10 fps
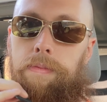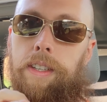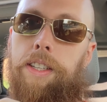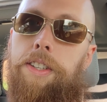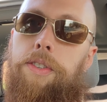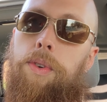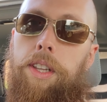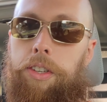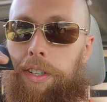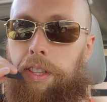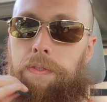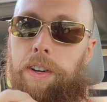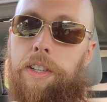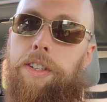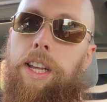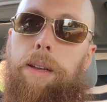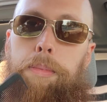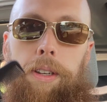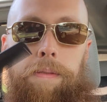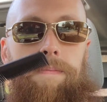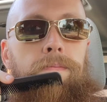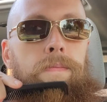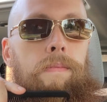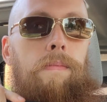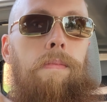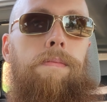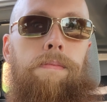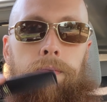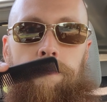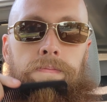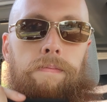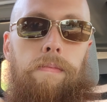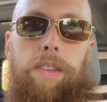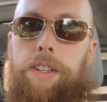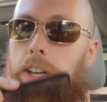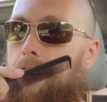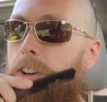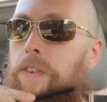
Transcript: This is really just the first step, and I just kind of go